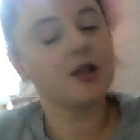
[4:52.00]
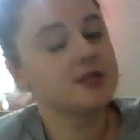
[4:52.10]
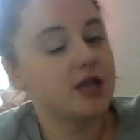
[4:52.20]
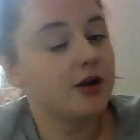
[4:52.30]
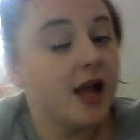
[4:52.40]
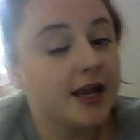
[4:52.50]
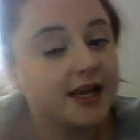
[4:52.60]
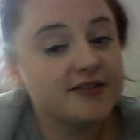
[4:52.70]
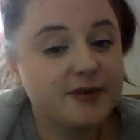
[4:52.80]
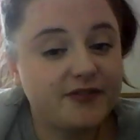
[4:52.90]
So,
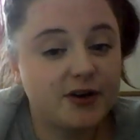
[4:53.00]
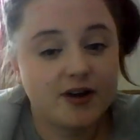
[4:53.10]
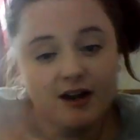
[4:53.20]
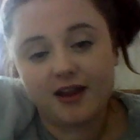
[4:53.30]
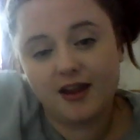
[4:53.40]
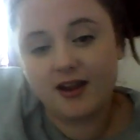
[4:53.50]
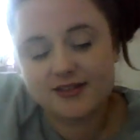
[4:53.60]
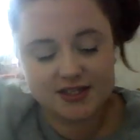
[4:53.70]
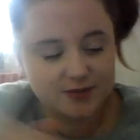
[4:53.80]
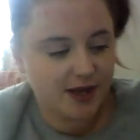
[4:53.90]
gives him a filter, he goes
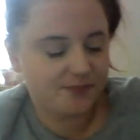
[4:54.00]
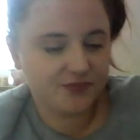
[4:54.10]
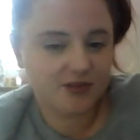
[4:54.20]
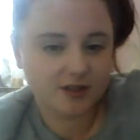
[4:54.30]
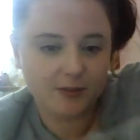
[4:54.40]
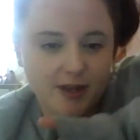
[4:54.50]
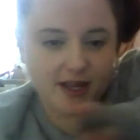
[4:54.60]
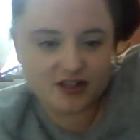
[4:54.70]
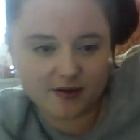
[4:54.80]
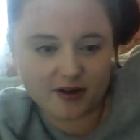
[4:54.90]
this way. Me
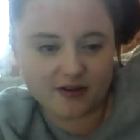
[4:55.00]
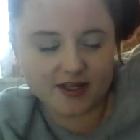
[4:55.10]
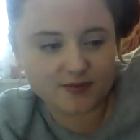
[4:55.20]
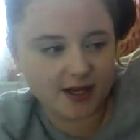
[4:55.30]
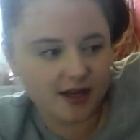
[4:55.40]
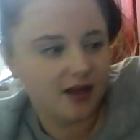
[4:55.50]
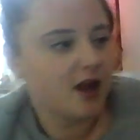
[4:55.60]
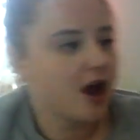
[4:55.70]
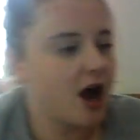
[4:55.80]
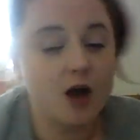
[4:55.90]
and Jem go this way,
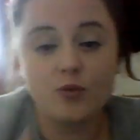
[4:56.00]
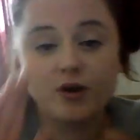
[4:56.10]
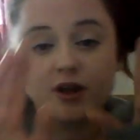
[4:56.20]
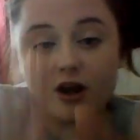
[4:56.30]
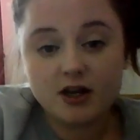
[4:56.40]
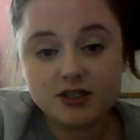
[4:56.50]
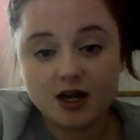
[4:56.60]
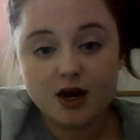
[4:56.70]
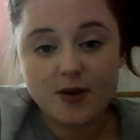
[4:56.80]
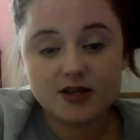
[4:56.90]
I'm walking her to
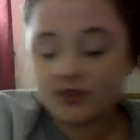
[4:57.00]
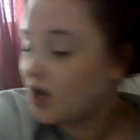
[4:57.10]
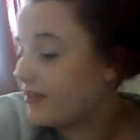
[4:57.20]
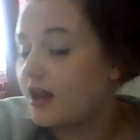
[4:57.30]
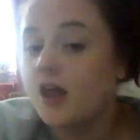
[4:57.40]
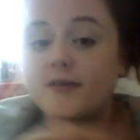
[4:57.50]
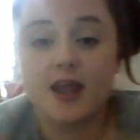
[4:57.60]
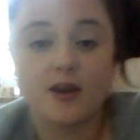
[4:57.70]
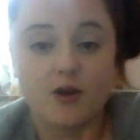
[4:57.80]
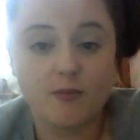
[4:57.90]
her bus stop, then I'm
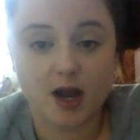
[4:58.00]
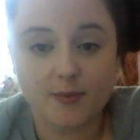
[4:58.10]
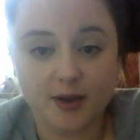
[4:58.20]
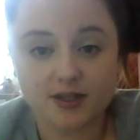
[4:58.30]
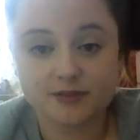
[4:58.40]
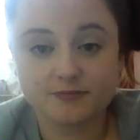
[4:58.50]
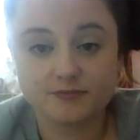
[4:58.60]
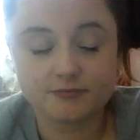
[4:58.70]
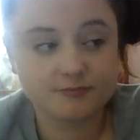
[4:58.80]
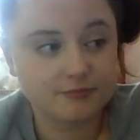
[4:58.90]
getting on my bus.
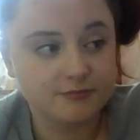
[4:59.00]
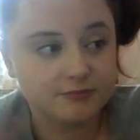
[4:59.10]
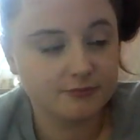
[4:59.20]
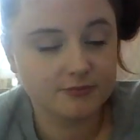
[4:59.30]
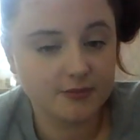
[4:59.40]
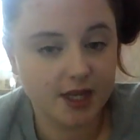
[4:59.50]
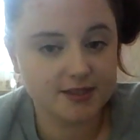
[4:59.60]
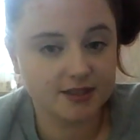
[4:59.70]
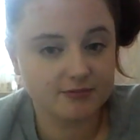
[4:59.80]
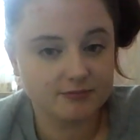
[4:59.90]

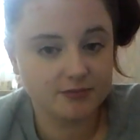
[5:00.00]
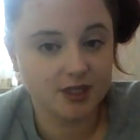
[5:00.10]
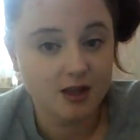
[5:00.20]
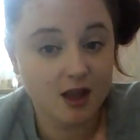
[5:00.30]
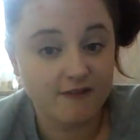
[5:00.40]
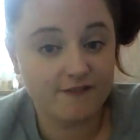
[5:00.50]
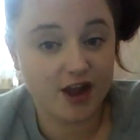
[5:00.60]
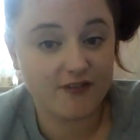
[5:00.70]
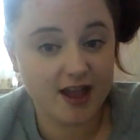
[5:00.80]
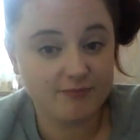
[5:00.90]
Easy.
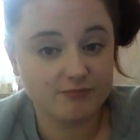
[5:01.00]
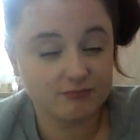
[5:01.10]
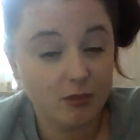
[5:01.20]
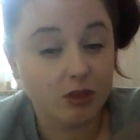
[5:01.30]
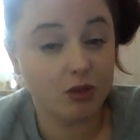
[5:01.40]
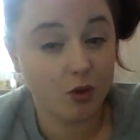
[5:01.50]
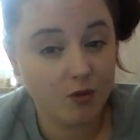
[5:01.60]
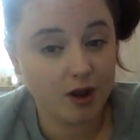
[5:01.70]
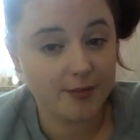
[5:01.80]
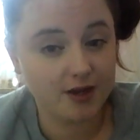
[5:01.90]
5 AM, Not
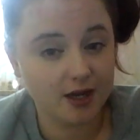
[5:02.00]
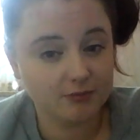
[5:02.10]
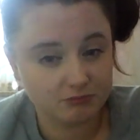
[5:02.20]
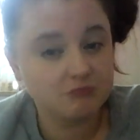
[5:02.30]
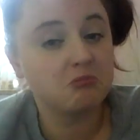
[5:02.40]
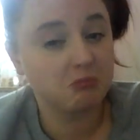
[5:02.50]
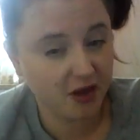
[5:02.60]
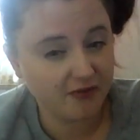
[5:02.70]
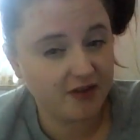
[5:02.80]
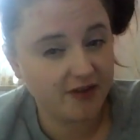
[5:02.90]
quite midnight,
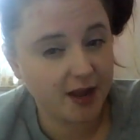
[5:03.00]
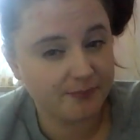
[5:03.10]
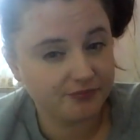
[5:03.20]
but 5 AM.